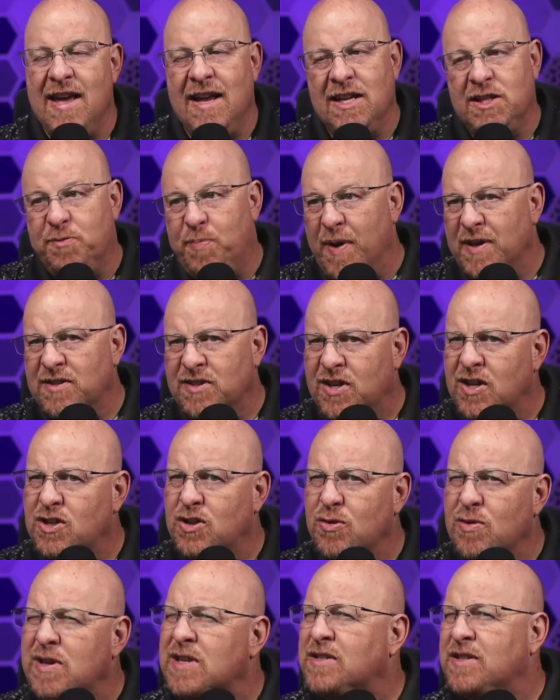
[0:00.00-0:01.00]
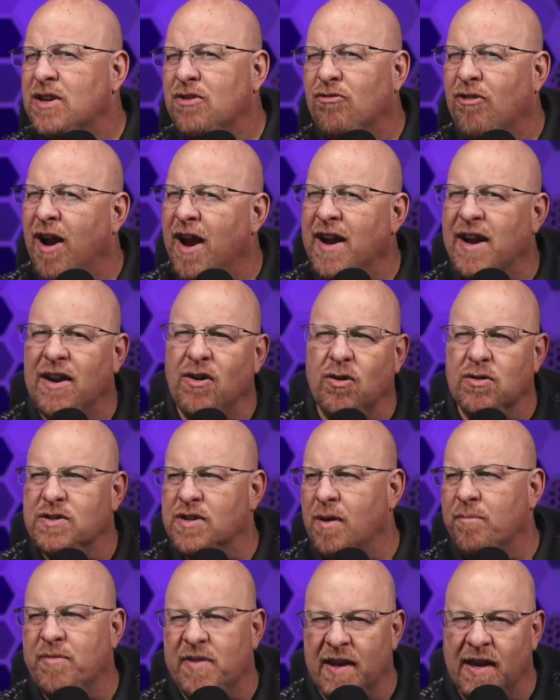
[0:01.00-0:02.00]
It's best to do this in writing or
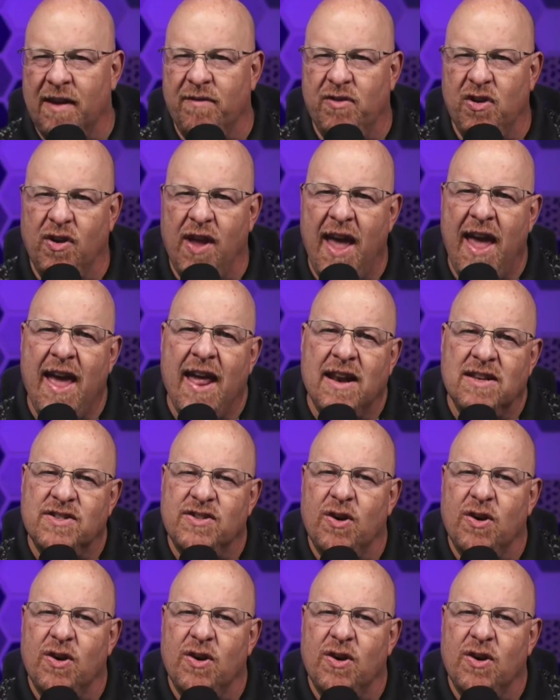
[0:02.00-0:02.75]
something if you can.